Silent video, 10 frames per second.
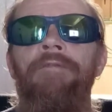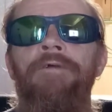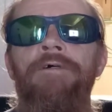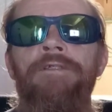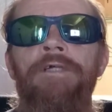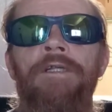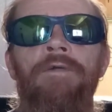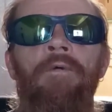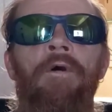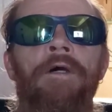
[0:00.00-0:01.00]
the
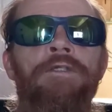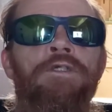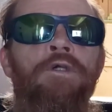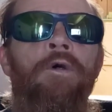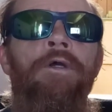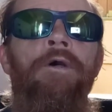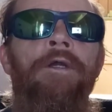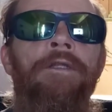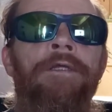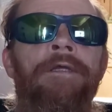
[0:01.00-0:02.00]
genuine joy I
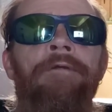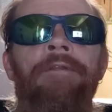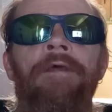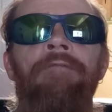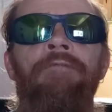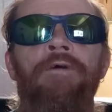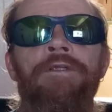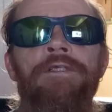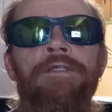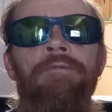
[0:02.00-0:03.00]
could hear in their
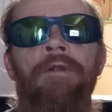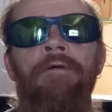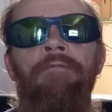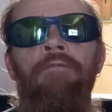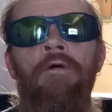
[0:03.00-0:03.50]
voices when I